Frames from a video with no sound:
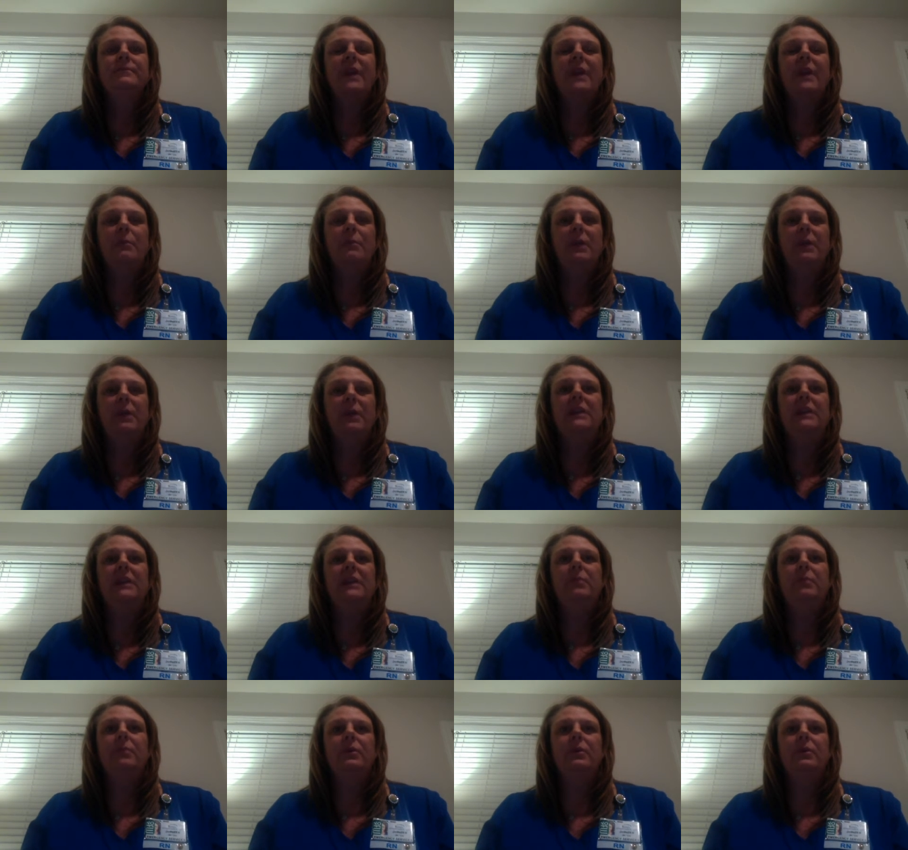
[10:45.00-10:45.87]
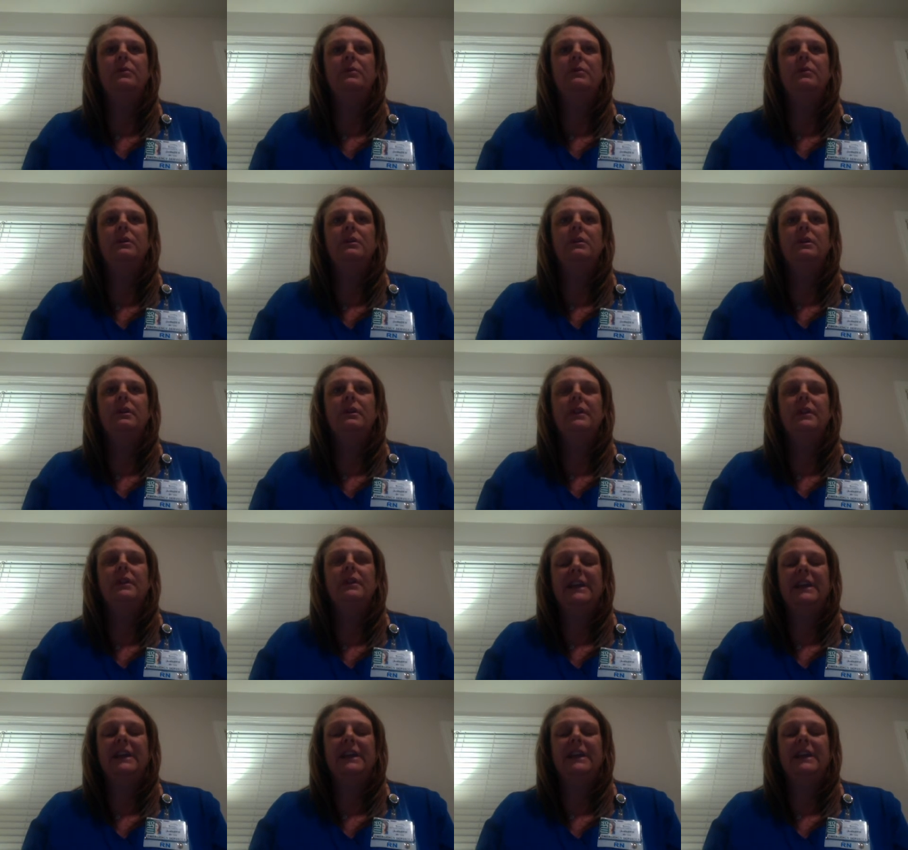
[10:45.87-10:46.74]
People
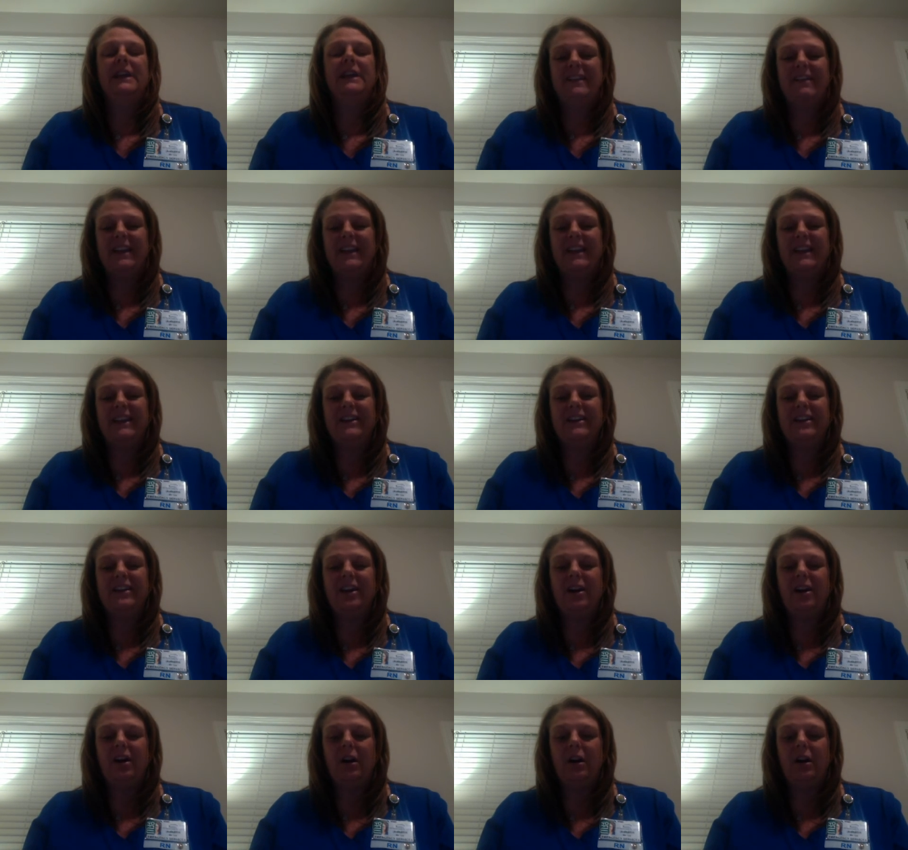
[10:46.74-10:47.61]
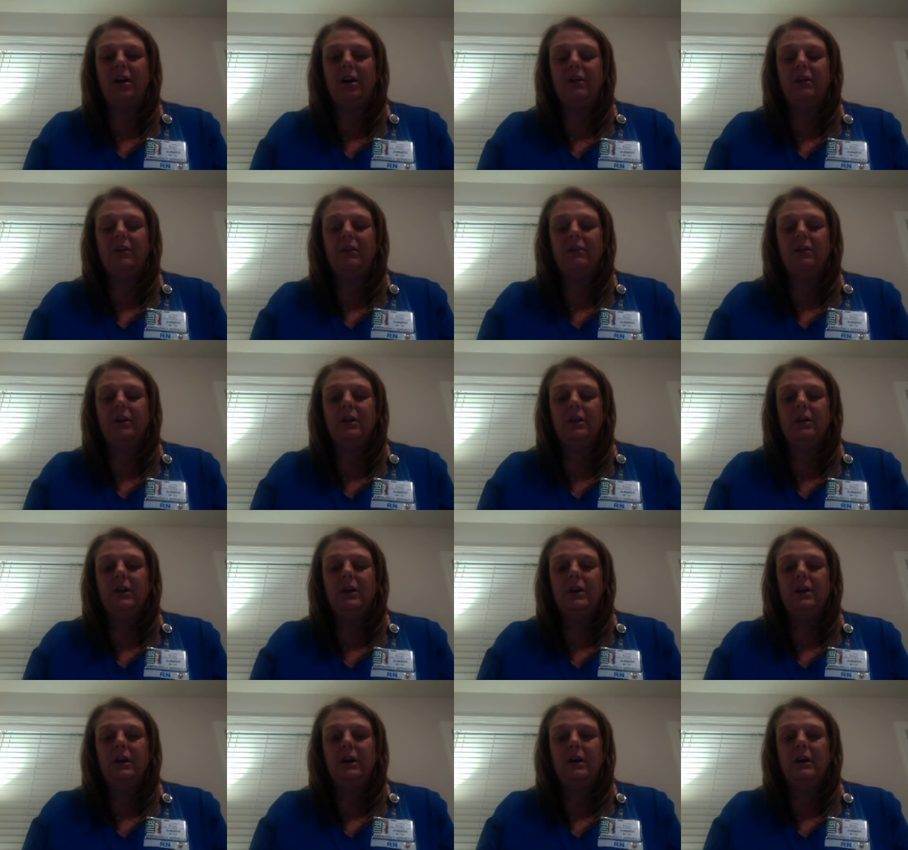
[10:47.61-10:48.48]
think that they can call
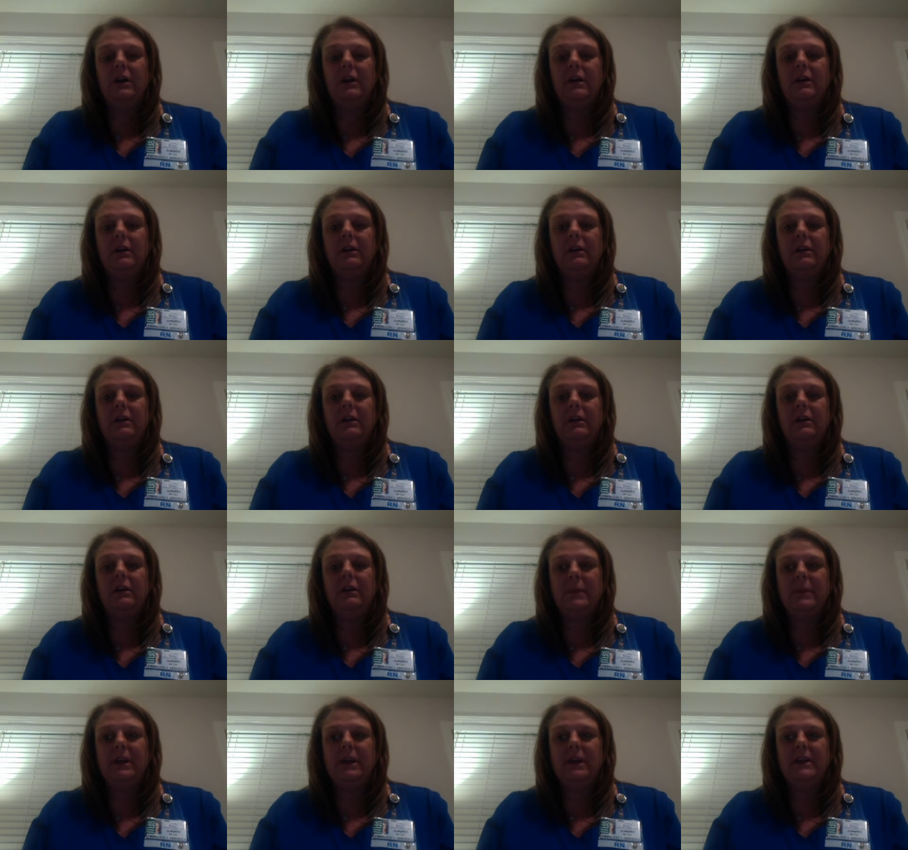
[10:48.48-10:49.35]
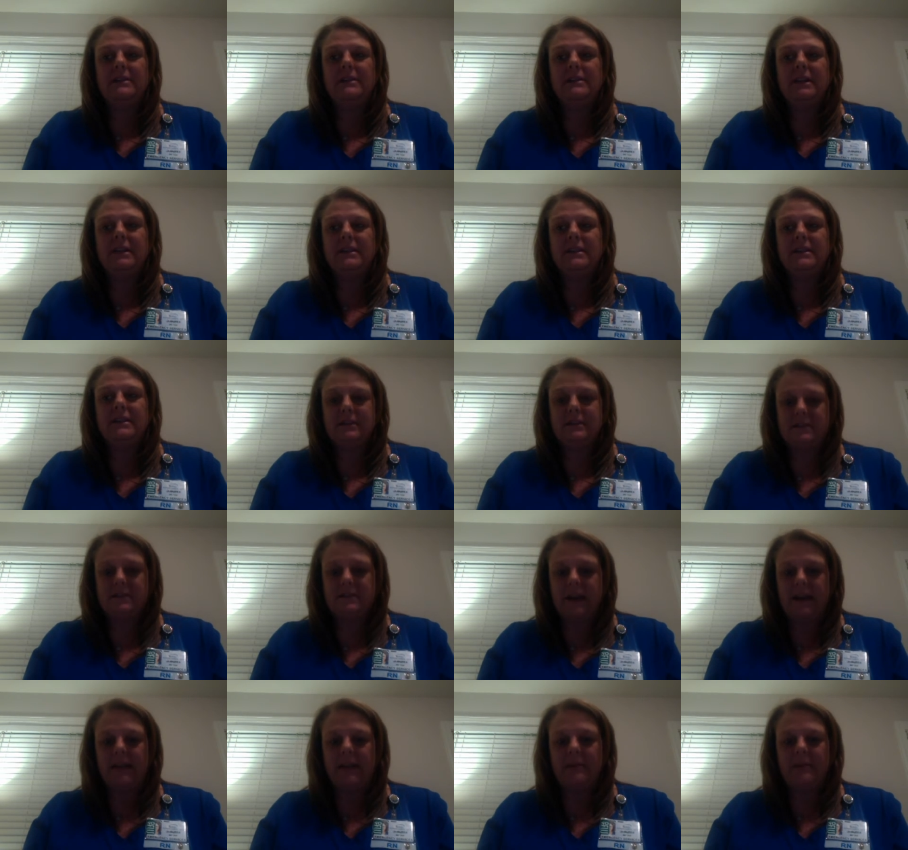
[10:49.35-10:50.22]
EMS and it's going to
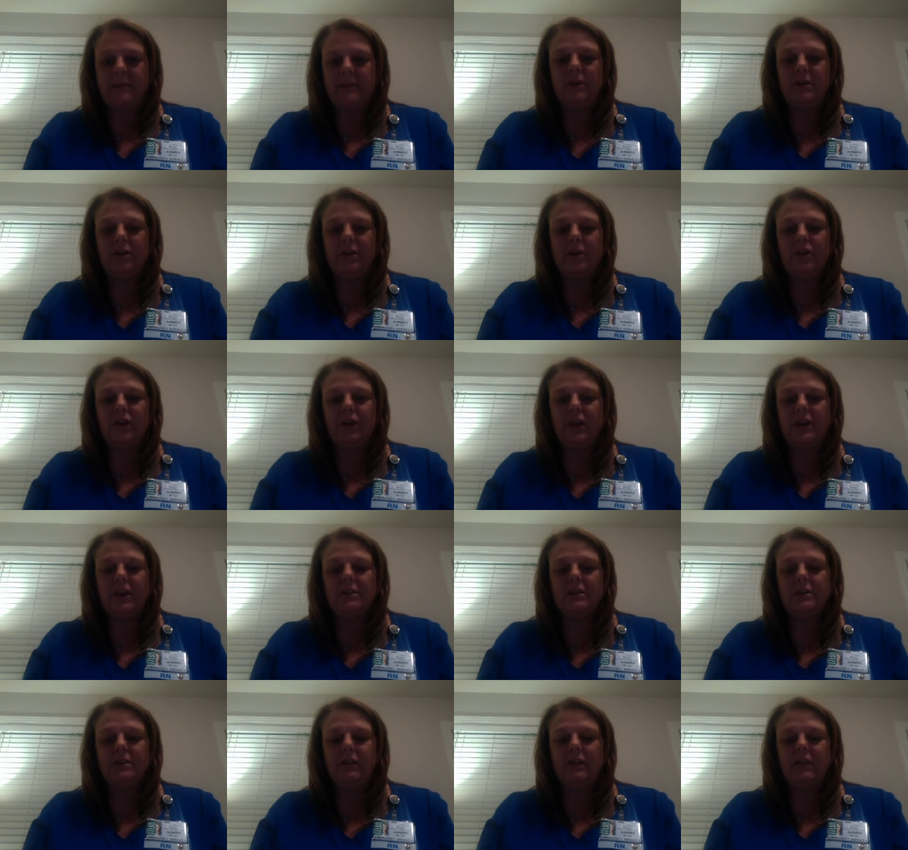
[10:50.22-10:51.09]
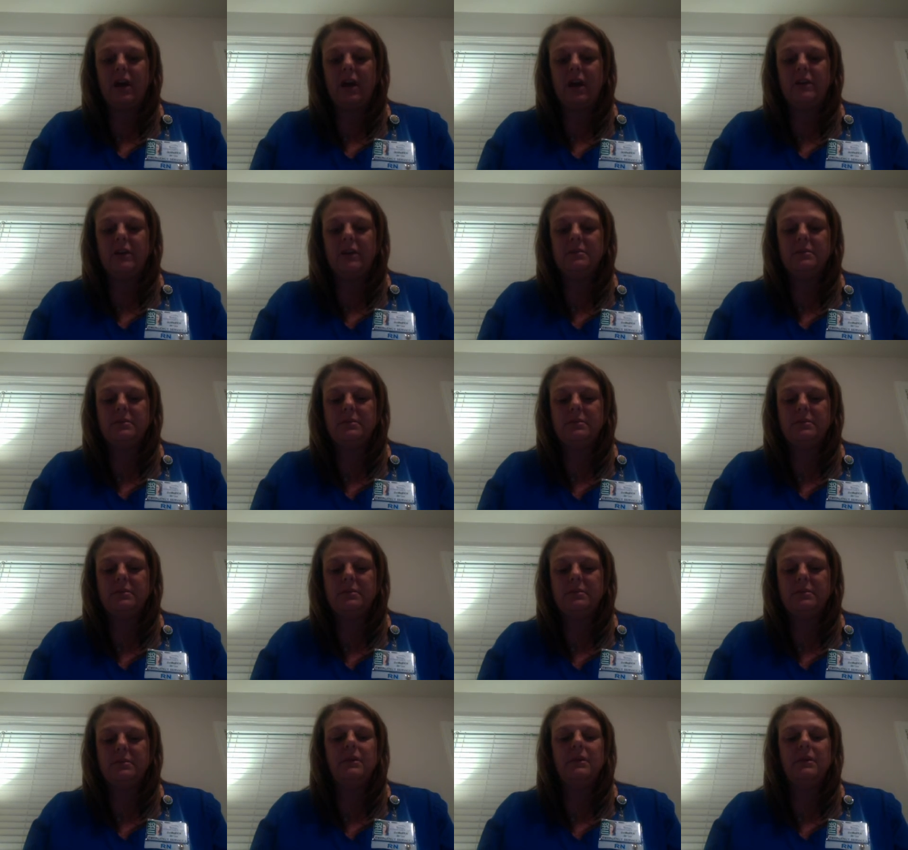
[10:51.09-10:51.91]
take them longer to get to the hospital.